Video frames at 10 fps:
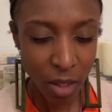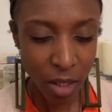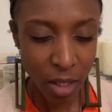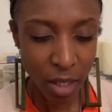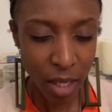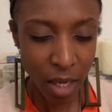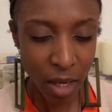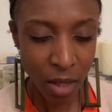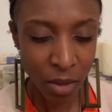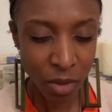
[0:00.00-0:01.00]
And
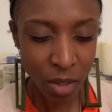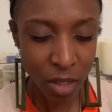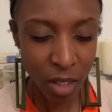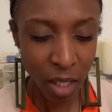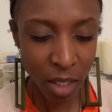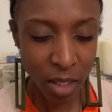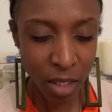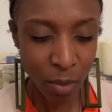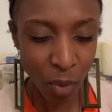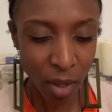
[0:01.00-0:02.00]
now just take a
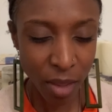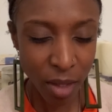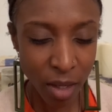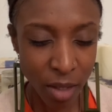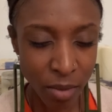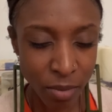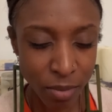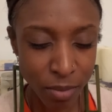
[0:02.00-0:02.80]
deep breath in,